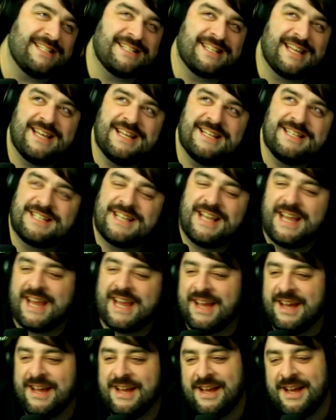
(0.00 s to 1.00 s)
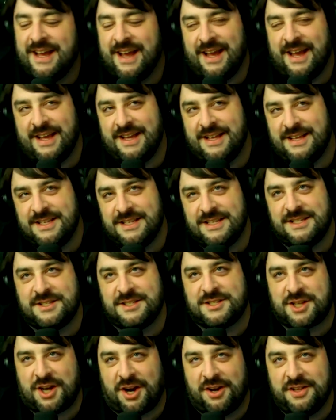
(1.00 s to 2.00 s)
that's. It's like
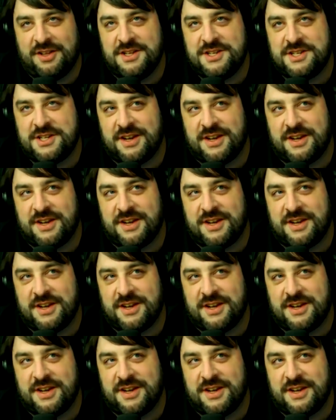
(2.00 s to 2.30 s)
Scarlett